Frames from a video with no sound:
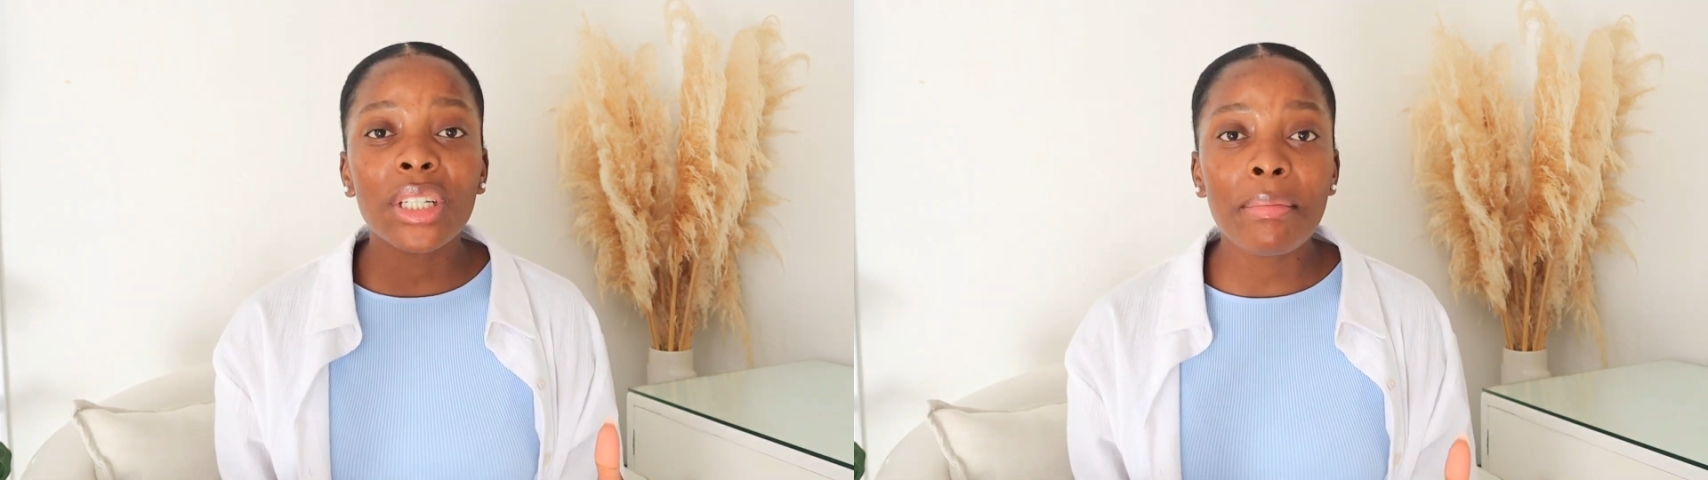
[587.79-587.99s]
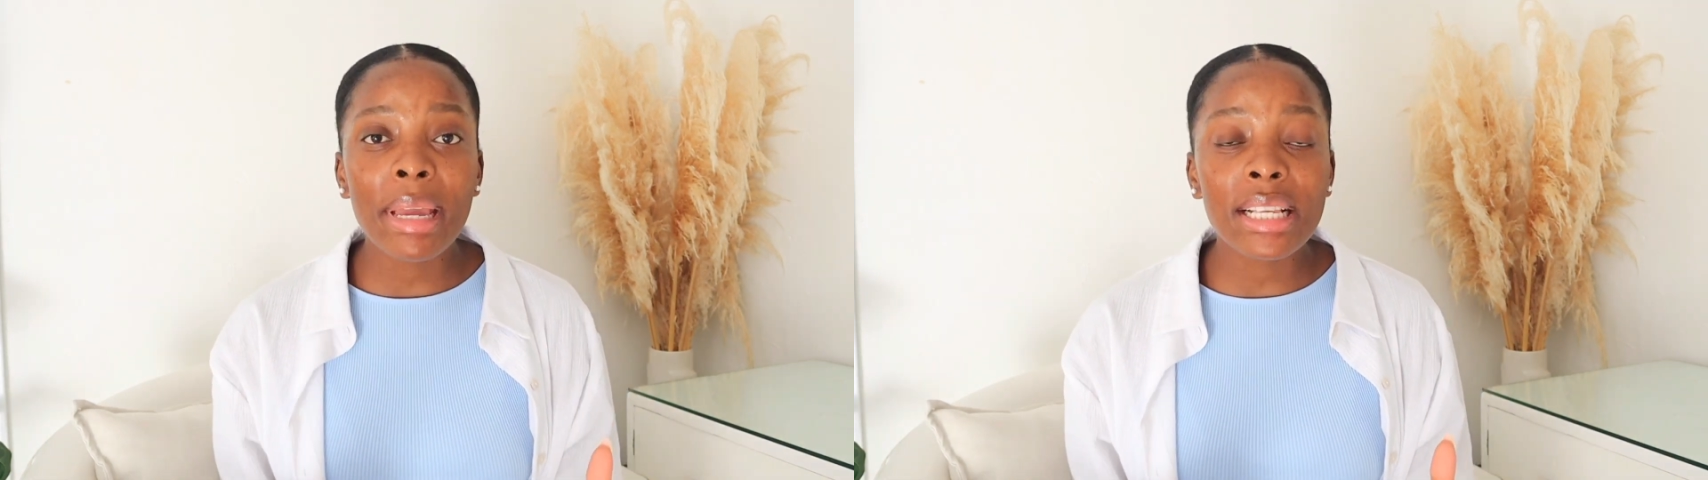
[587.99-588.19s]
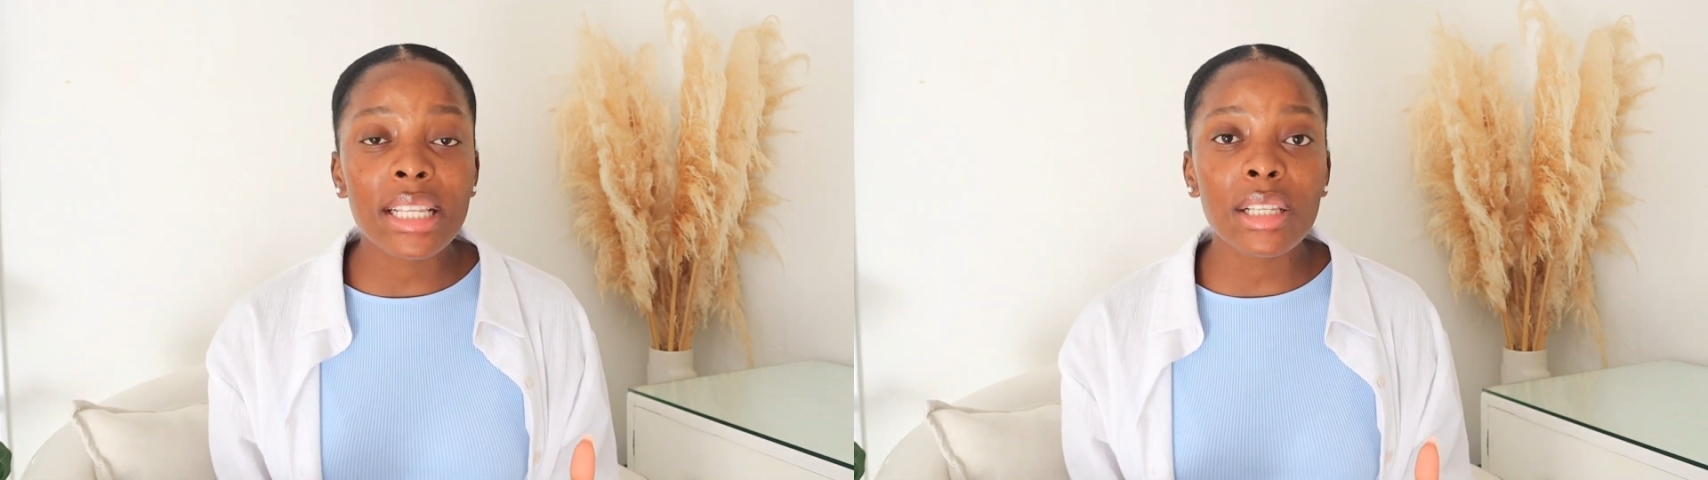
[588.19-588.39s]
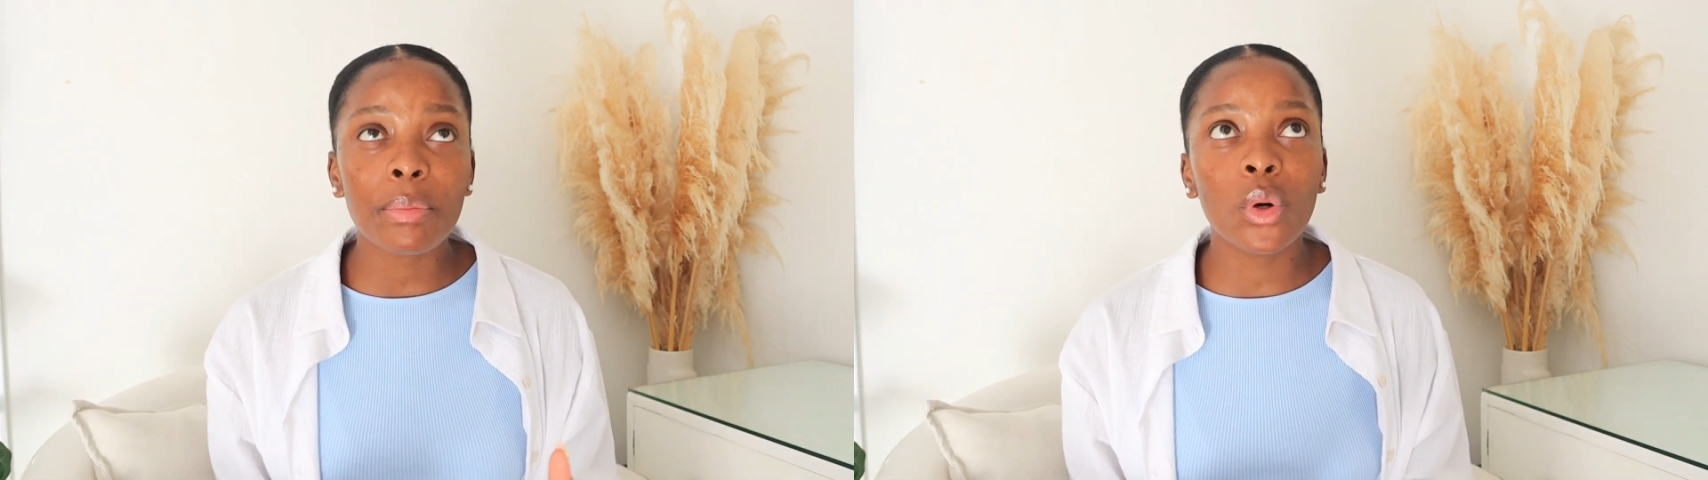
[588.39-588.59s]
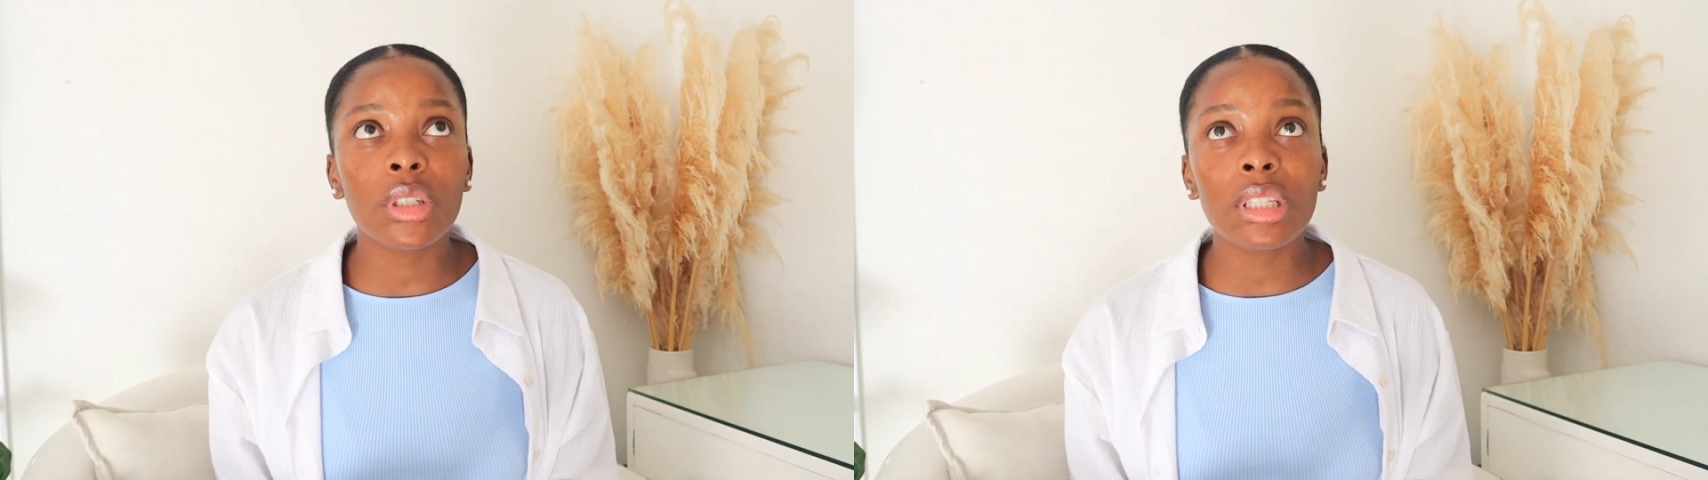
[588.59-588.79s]
an amazing
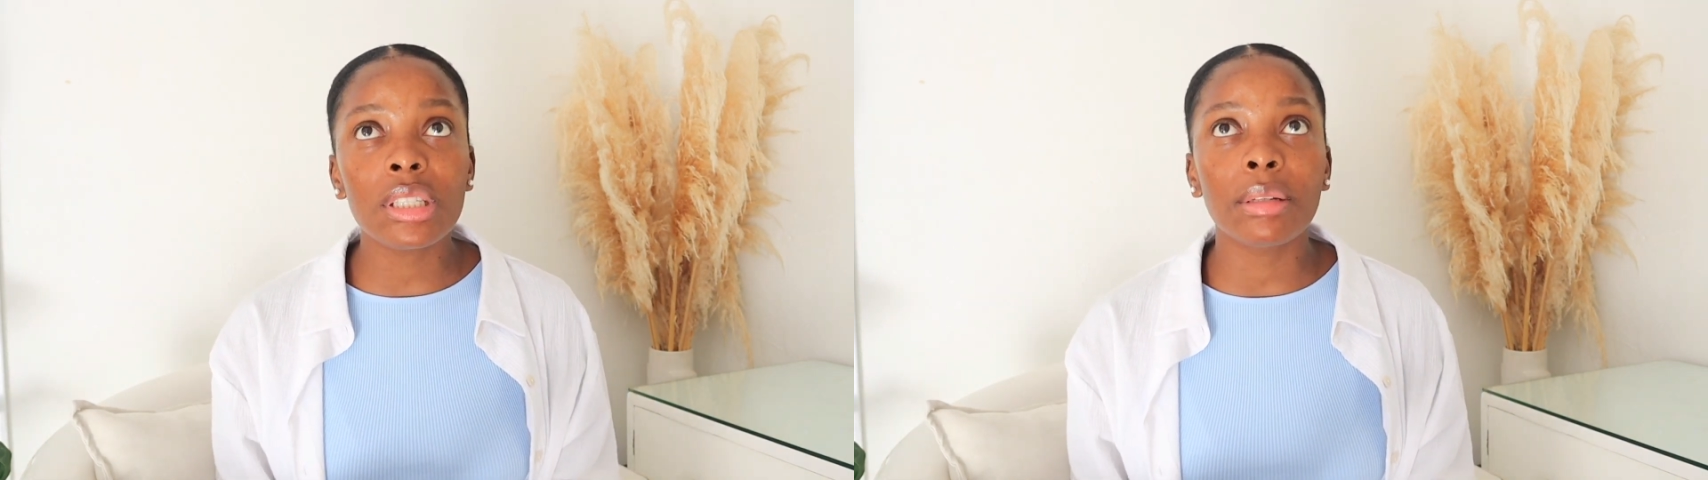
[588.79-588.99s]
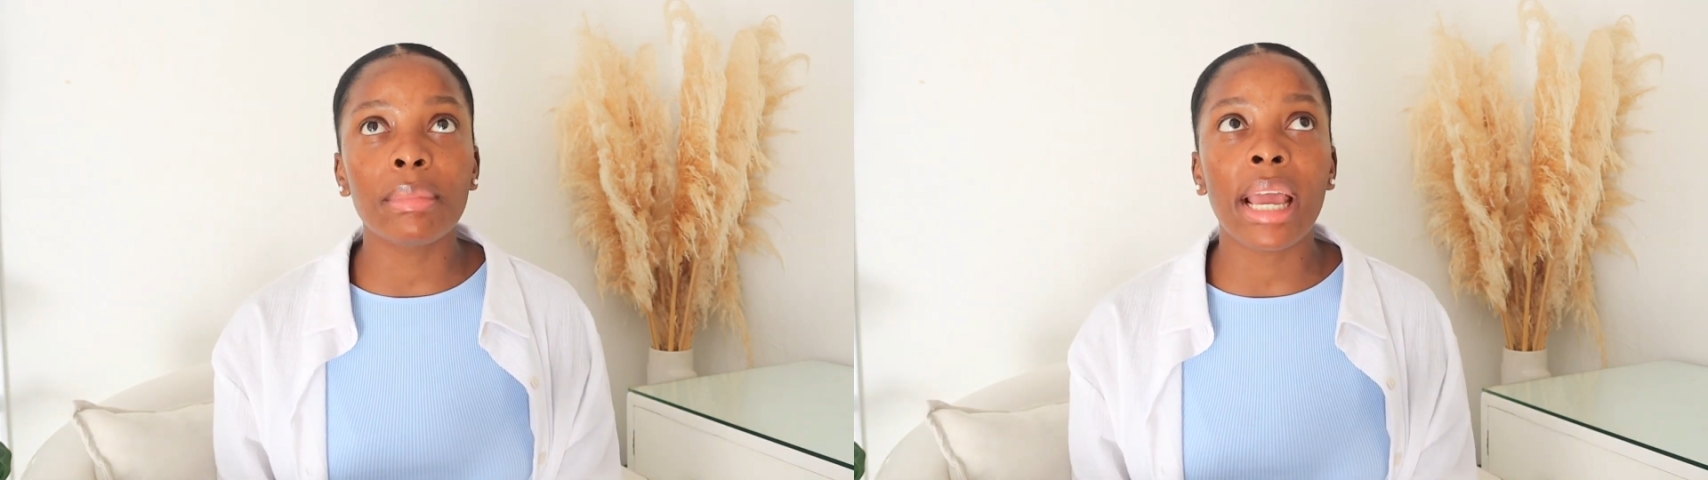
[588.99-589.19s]
support system.